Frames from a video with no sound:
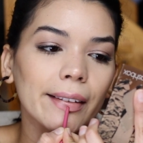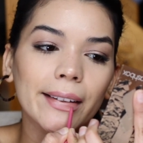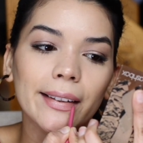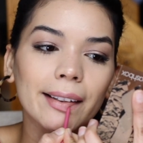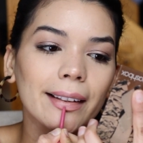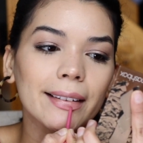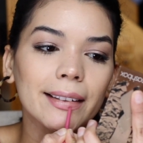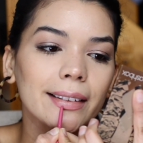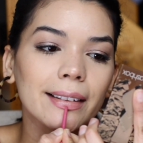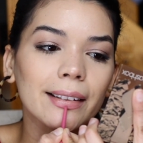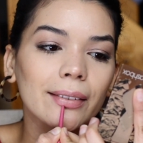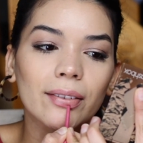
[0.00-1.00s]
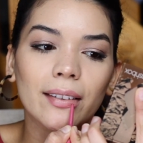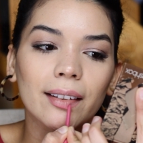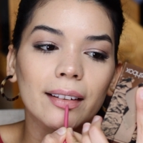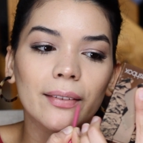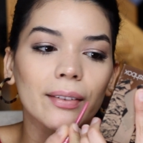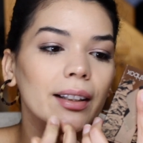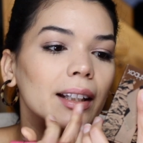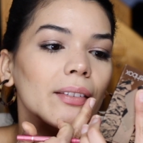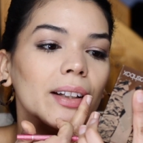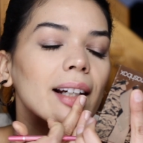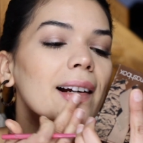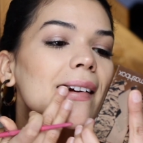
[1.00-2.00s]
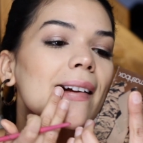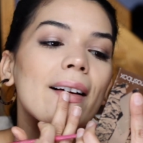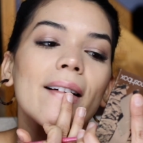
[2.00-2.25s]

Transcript: the gloss is like fairly forgiving.